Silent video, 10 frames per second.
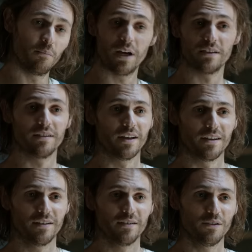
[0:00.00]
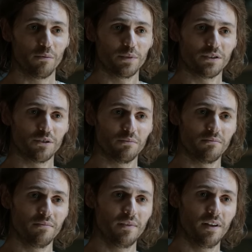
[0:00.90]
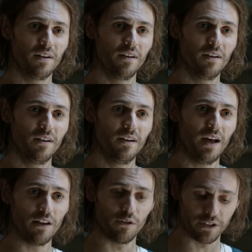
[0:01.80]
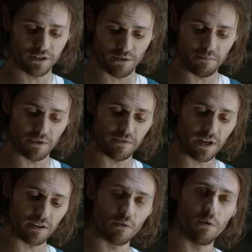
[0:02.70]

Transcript: Might there not be some alloy to amplify the